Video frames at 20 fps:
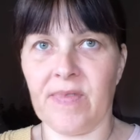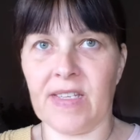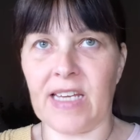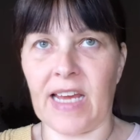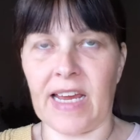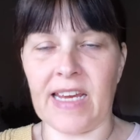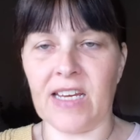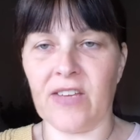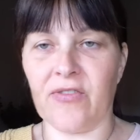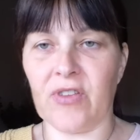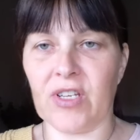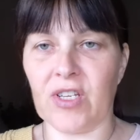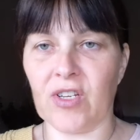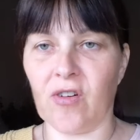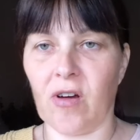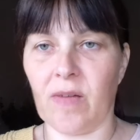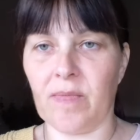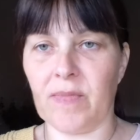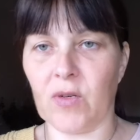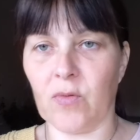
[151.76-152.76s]
taken the
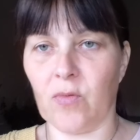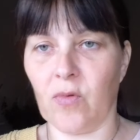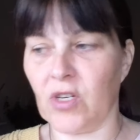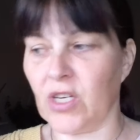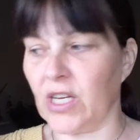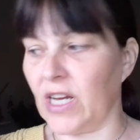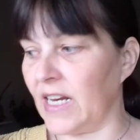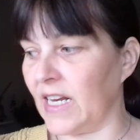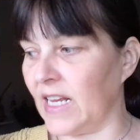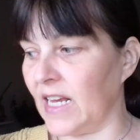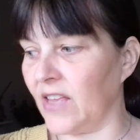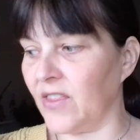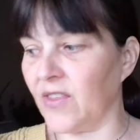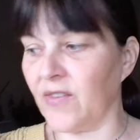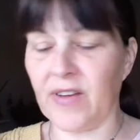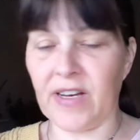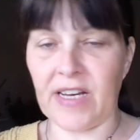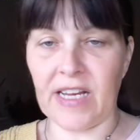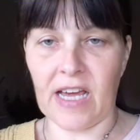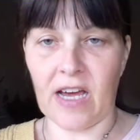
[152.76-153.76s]
time to watch any other
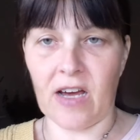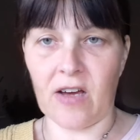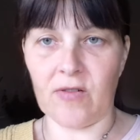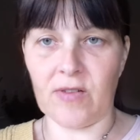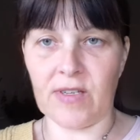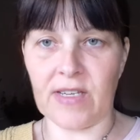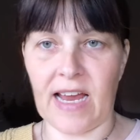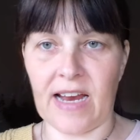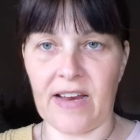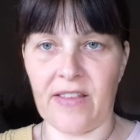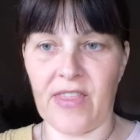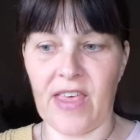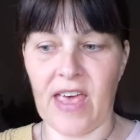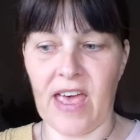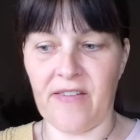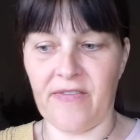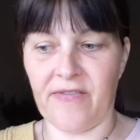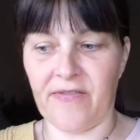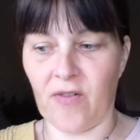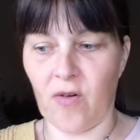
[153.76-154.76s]
videos, and
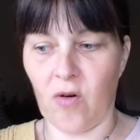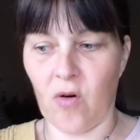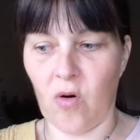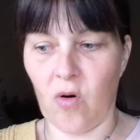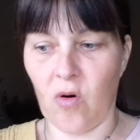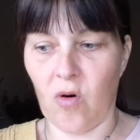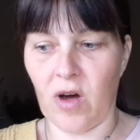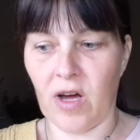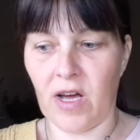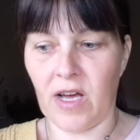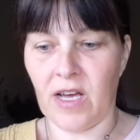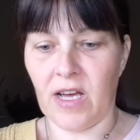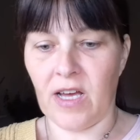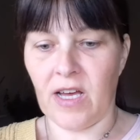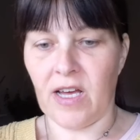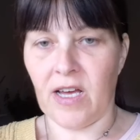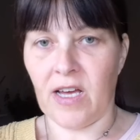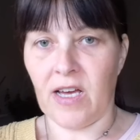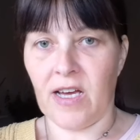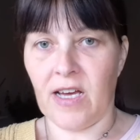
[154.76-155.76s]
therefore
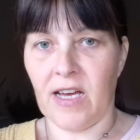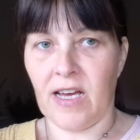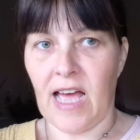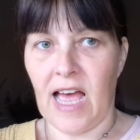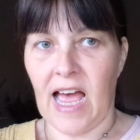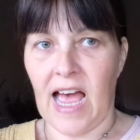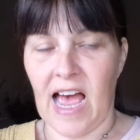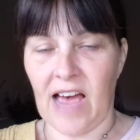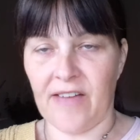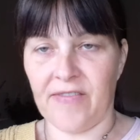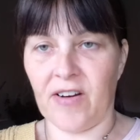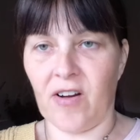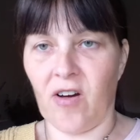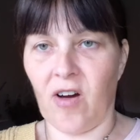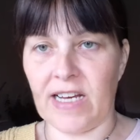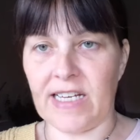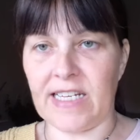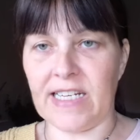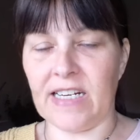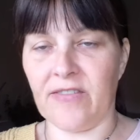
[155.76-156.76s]
have an
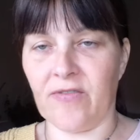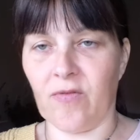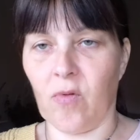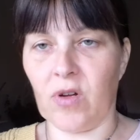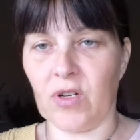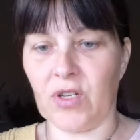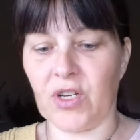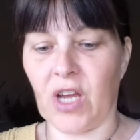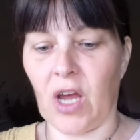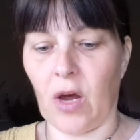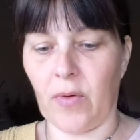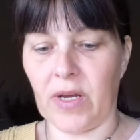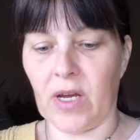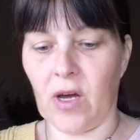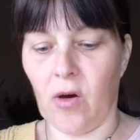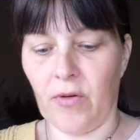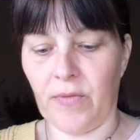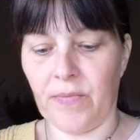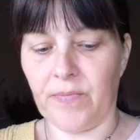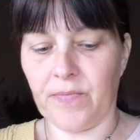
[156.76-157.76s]
idea of what's going
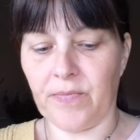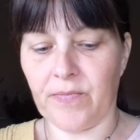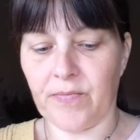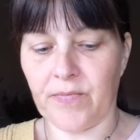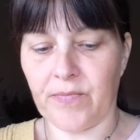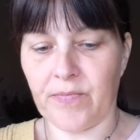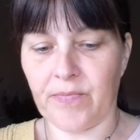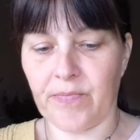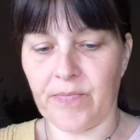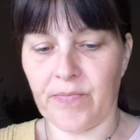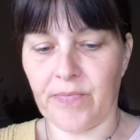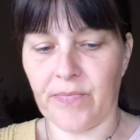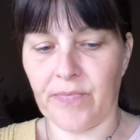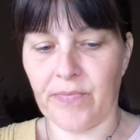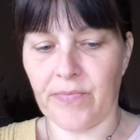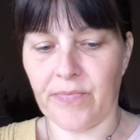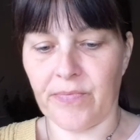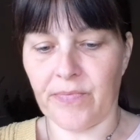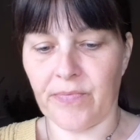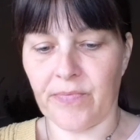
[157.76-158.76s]
on.
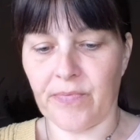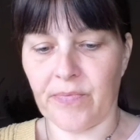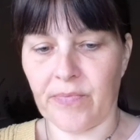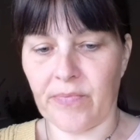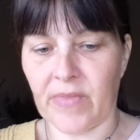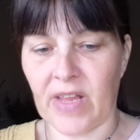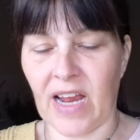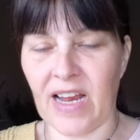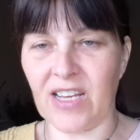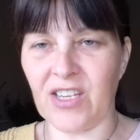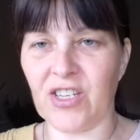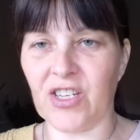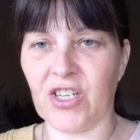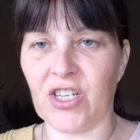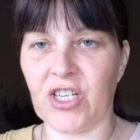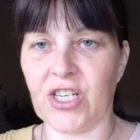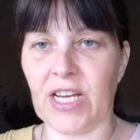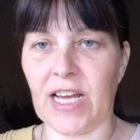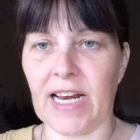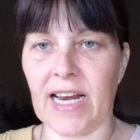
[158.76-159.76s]
And that's just
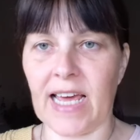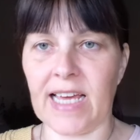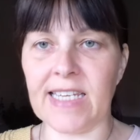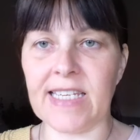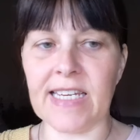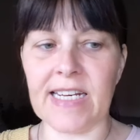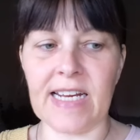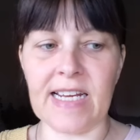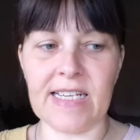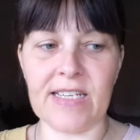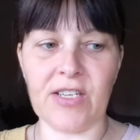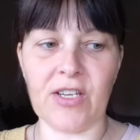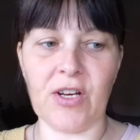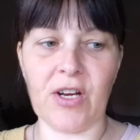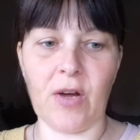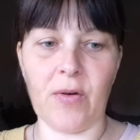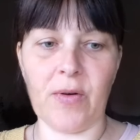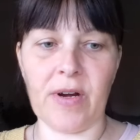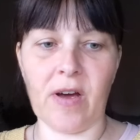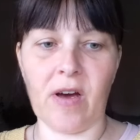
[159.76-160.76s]
sheer laziness,
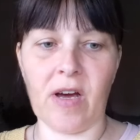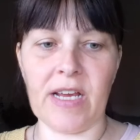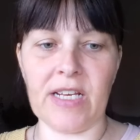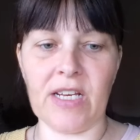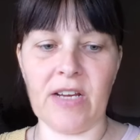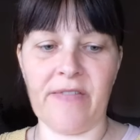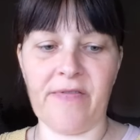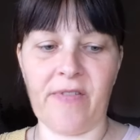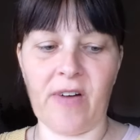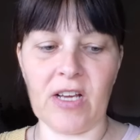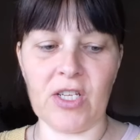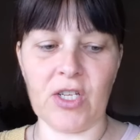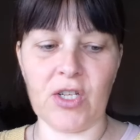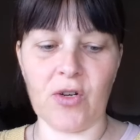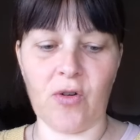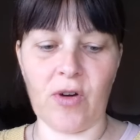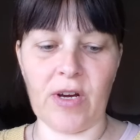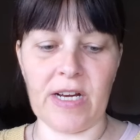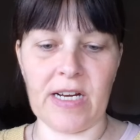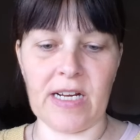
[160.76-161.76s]
and if I
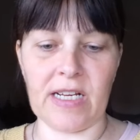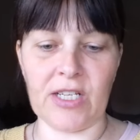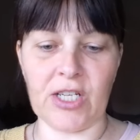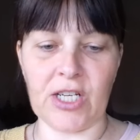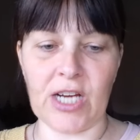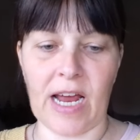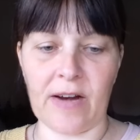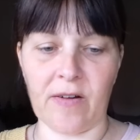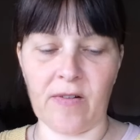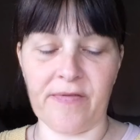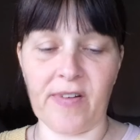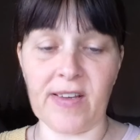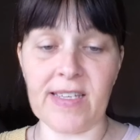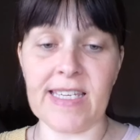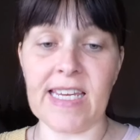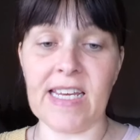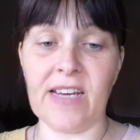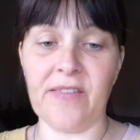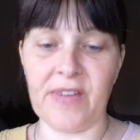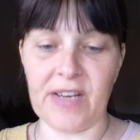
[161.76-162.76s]
join a channel, if I
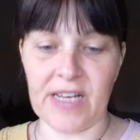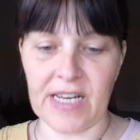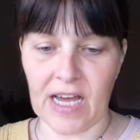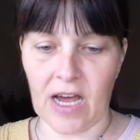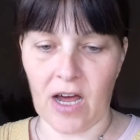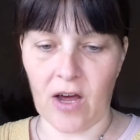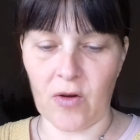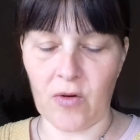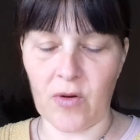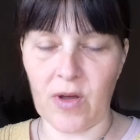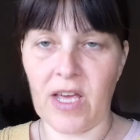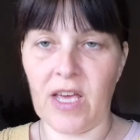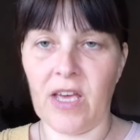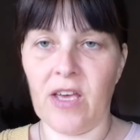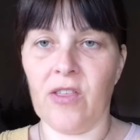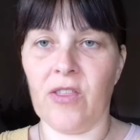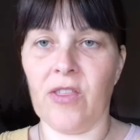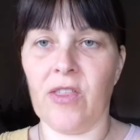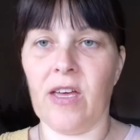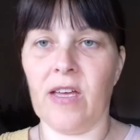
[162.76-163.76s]
see a video
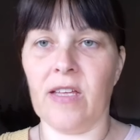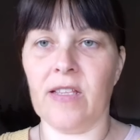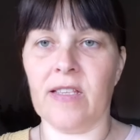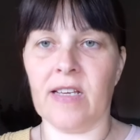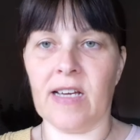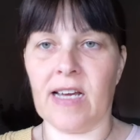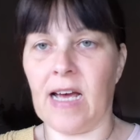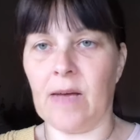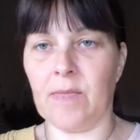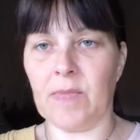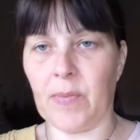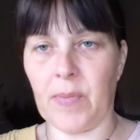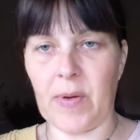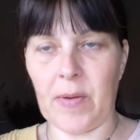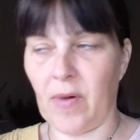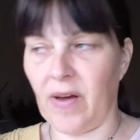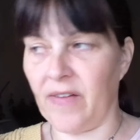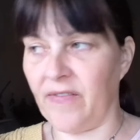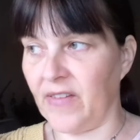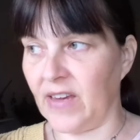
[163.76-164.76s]
that comes up
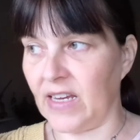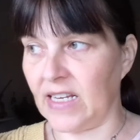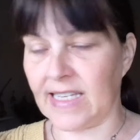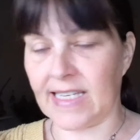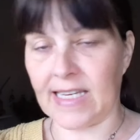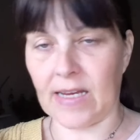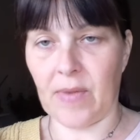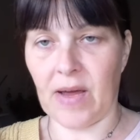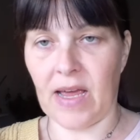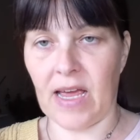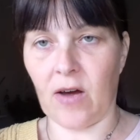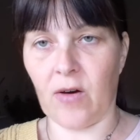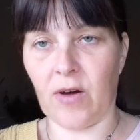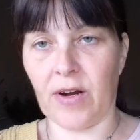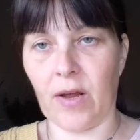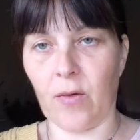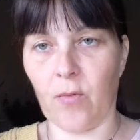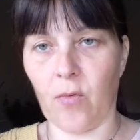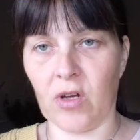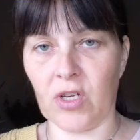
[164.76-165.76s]
in my feed somehow
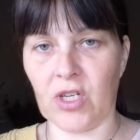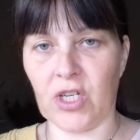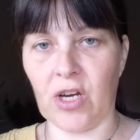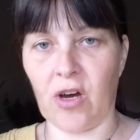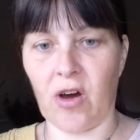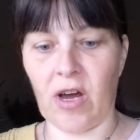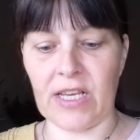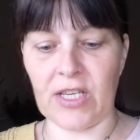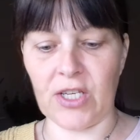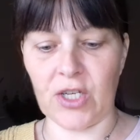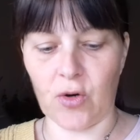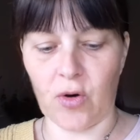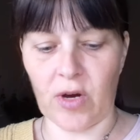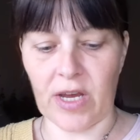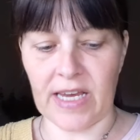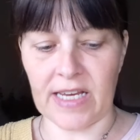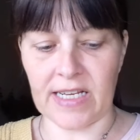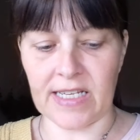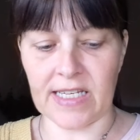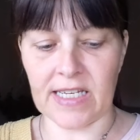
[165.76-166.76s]
and I watch it, I enjoy
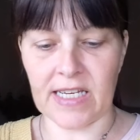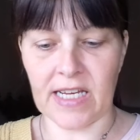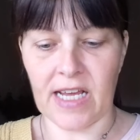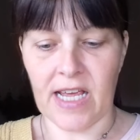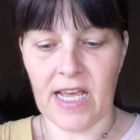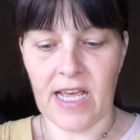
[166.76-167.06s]
it,